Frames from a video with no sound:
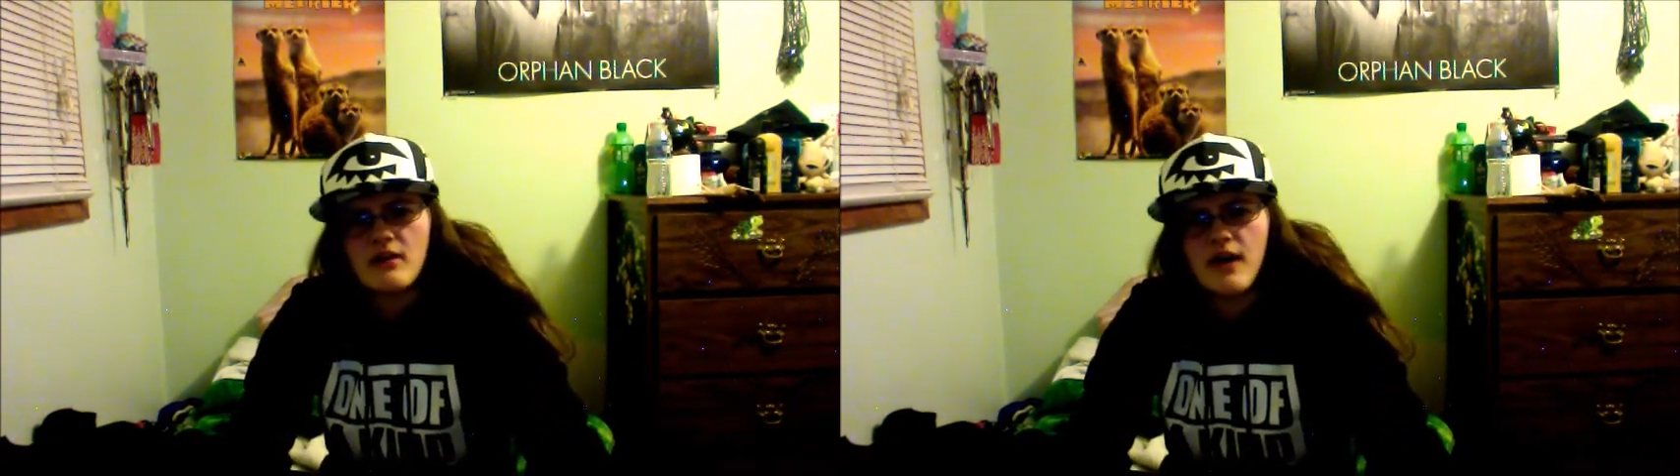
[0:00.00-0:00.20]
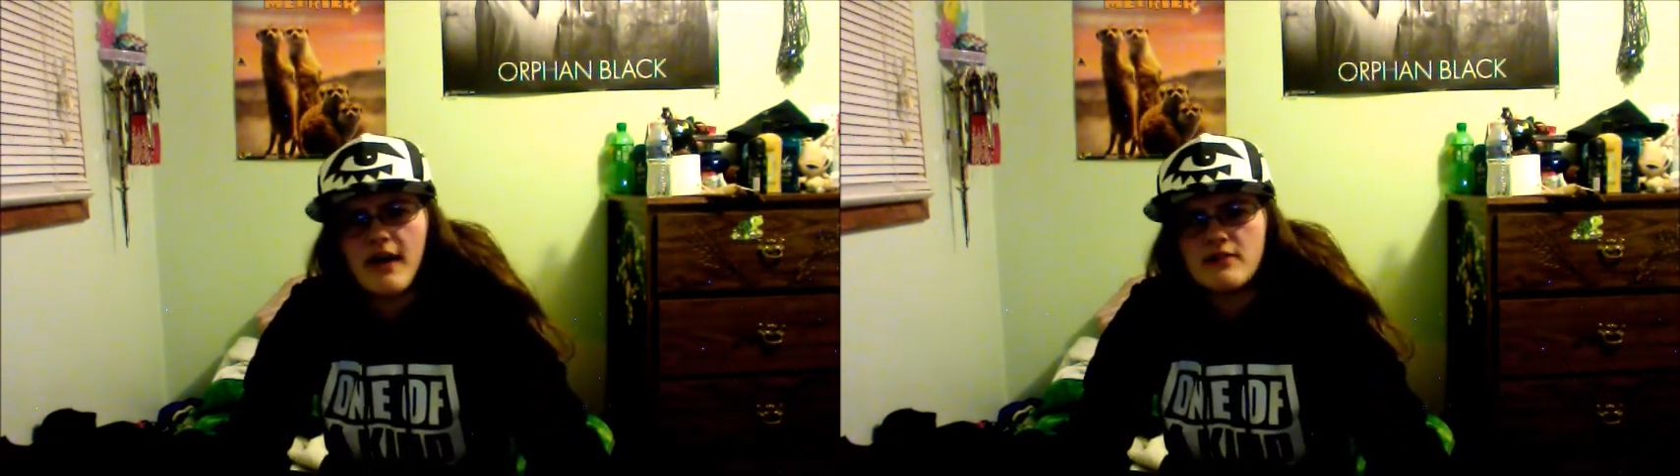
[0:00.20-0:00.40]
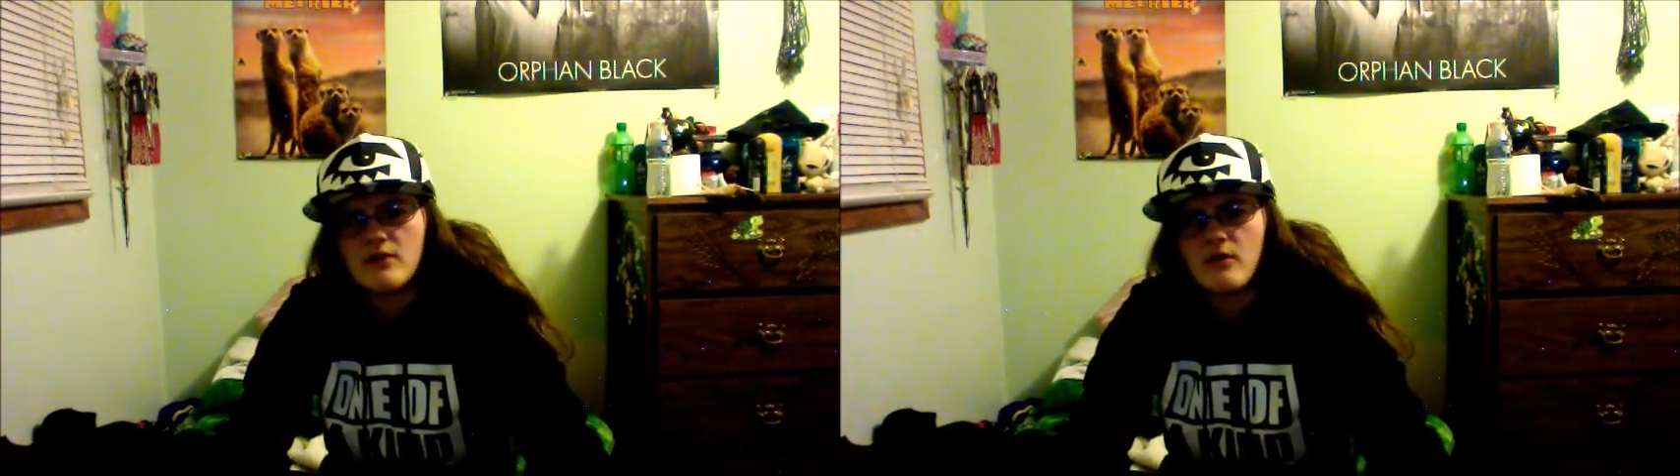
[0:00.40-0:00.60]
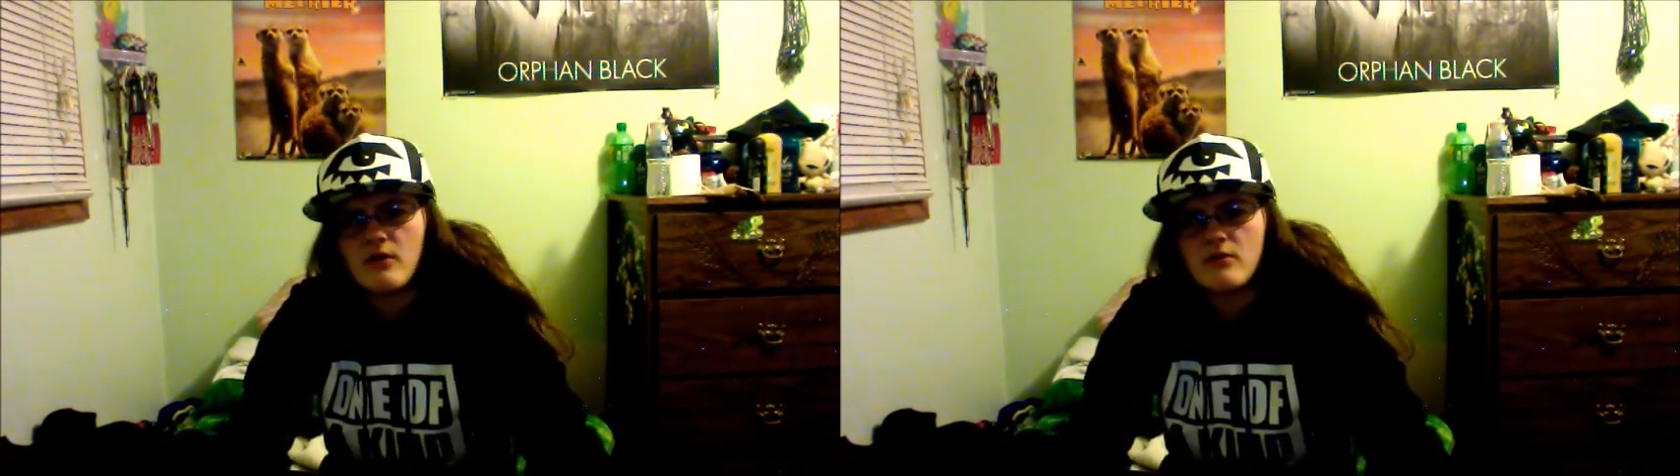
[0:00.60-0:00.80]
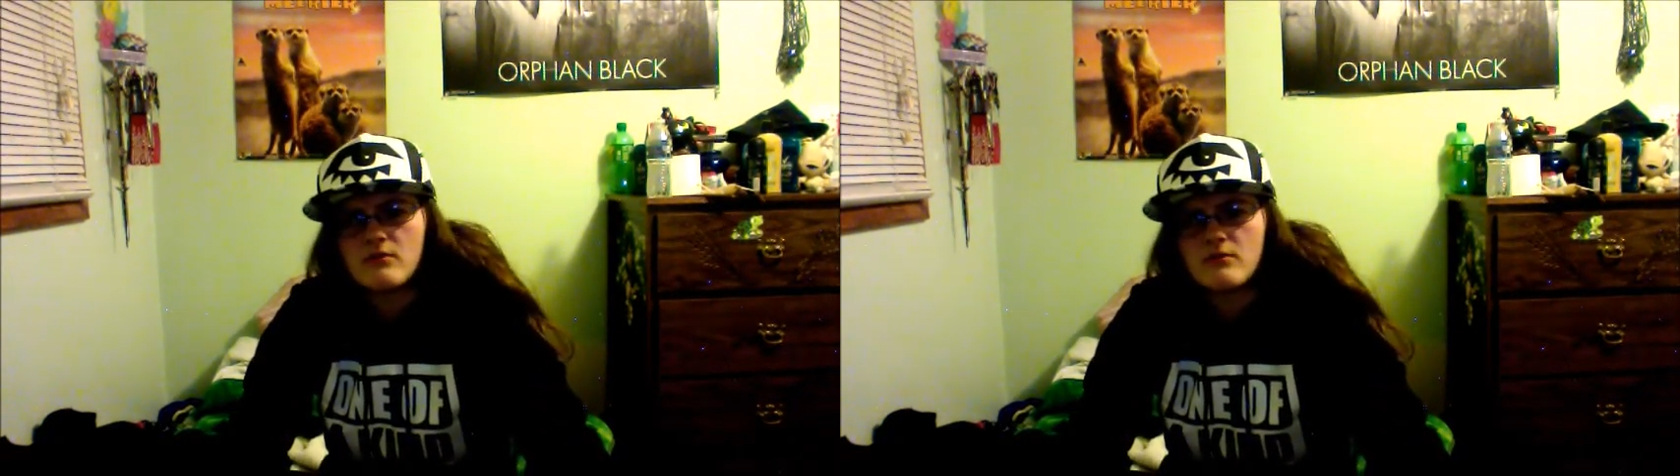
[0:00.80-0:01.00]
I don't
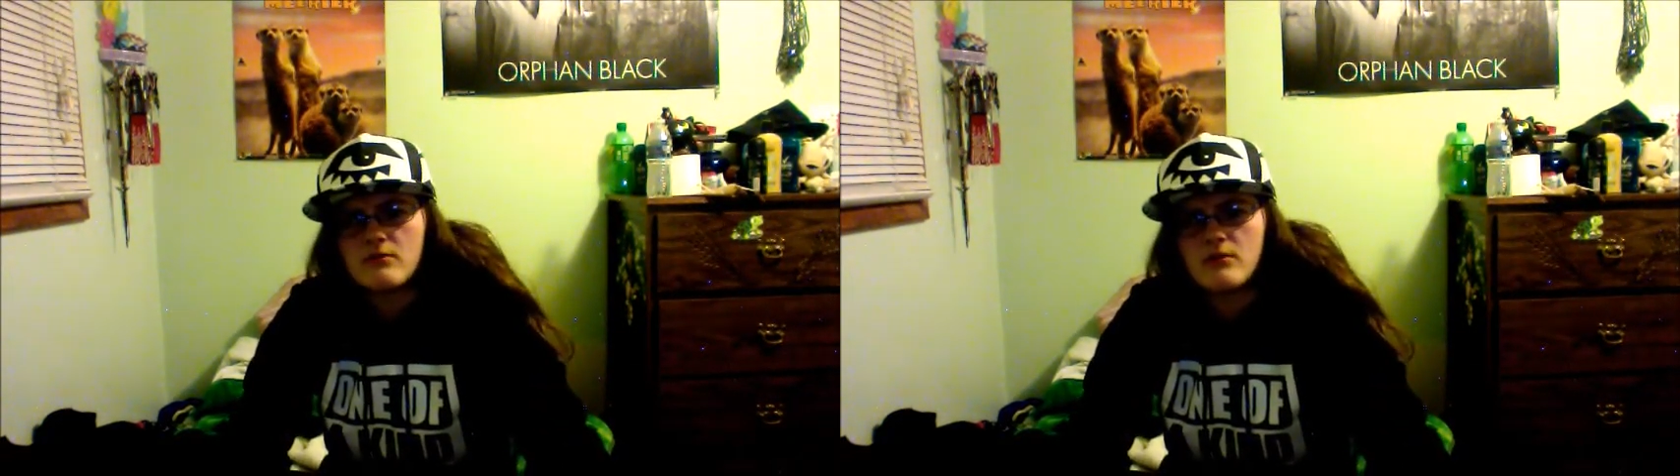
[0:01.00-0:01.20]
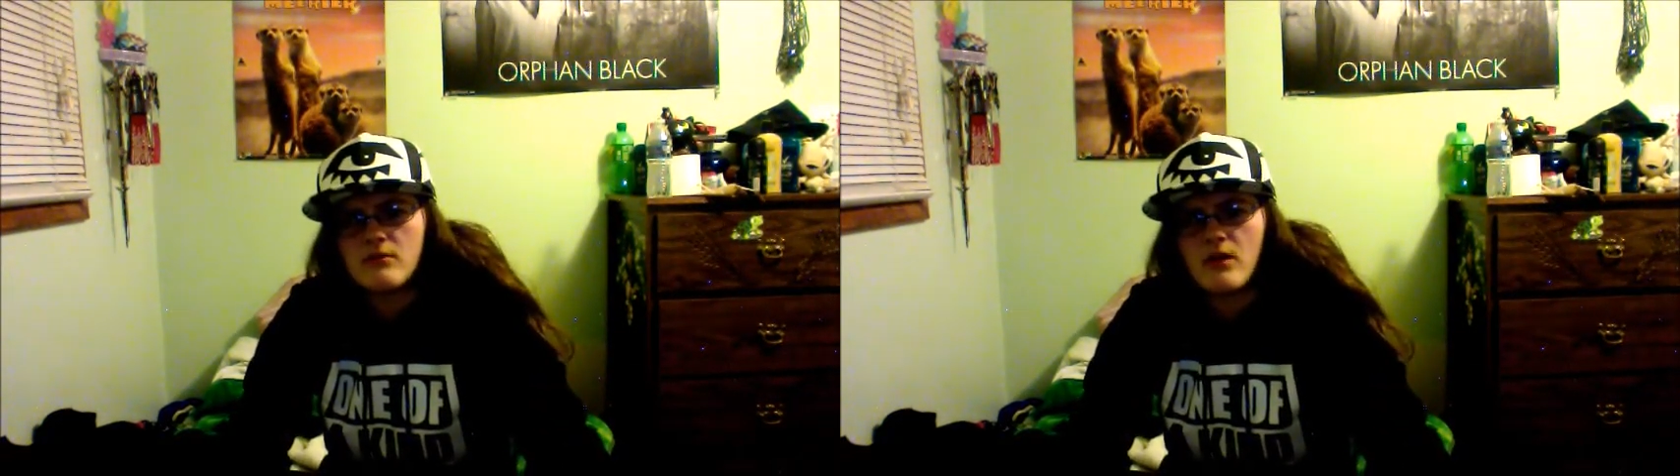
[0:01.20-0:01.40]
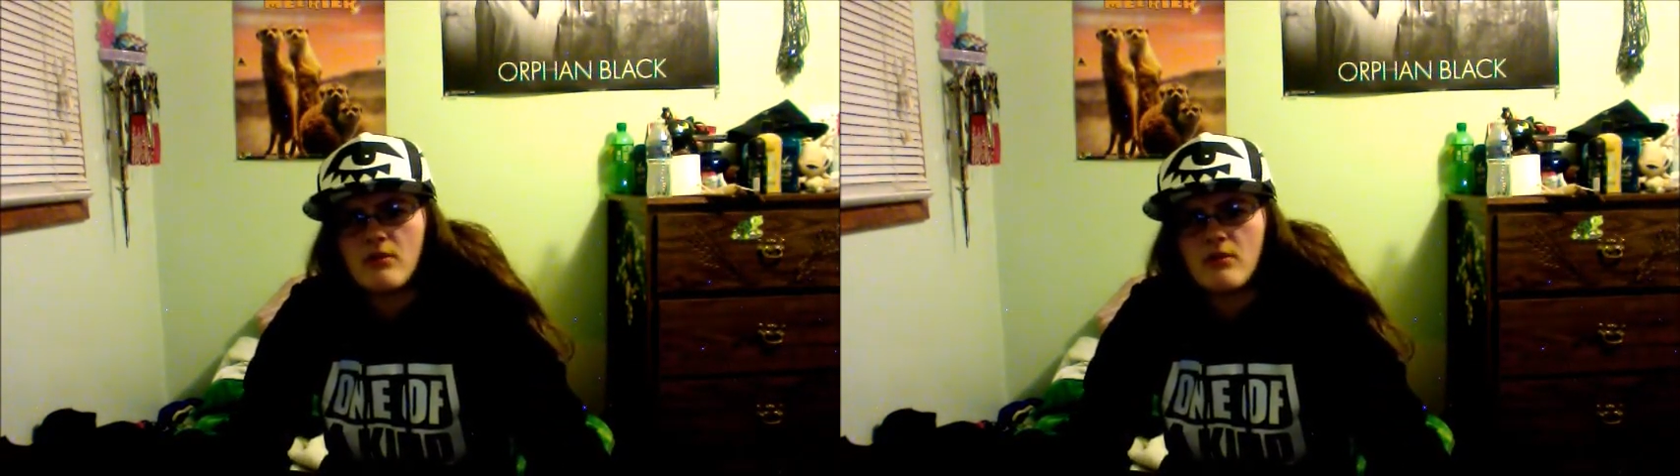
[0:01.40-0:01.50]
know what